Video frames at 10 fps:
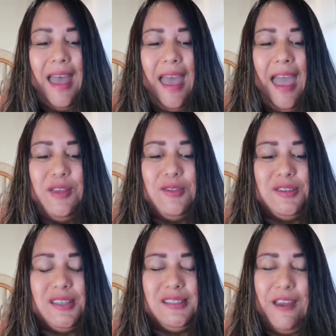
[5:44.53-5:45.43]
and you
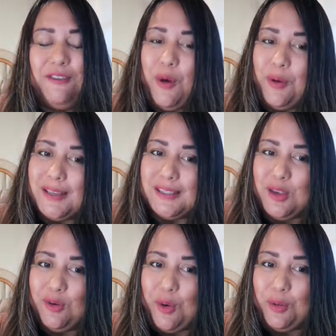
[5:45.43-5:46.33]
just stay focused
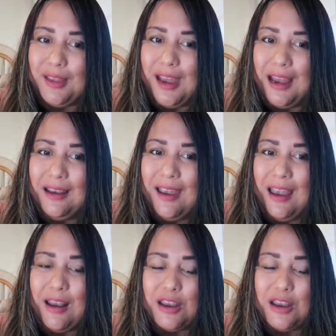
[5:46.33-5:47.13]
in your own lane and